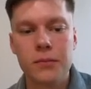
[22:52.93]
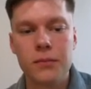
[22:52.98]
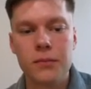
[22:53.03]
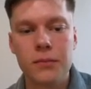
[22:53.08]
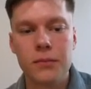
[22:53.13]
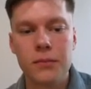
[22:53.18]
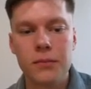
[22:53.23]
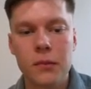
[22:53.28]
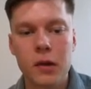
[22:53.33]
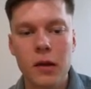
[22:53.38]

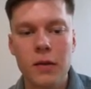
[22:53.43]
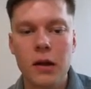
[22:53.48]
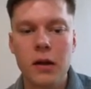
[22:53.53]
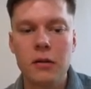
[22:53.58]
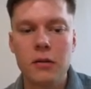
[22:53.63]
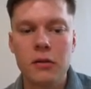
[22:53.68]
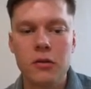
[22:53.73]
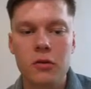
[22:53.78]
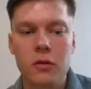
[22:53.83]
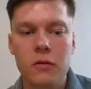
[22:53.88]
And
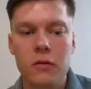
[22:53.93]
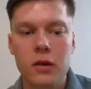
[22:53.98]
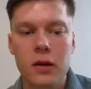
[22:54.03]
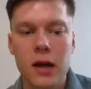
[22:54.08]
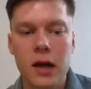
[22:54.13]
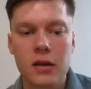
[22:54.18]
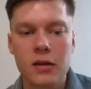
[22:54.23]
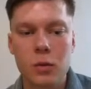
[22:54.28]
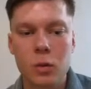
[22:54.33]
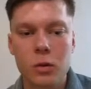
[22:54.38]
then sort of the
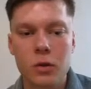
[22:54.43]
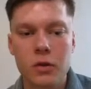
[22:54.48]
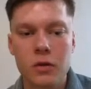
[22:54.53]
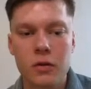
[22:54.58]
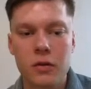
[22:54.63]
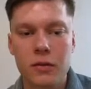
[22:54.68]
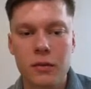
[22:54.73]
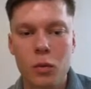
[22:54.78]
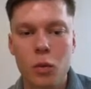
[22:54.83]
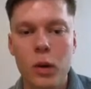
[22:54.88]
last one
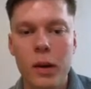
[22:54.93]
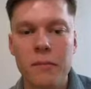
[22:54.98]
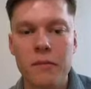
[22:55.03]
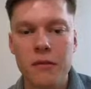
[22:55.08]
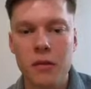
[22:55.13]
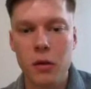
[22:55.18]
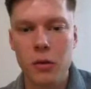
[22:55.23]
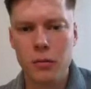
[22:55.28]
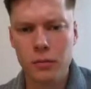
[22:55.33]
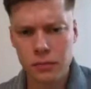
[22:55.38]
is
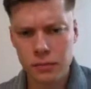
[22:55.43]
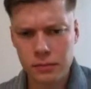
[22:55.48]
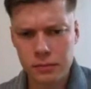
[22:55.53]
WebView,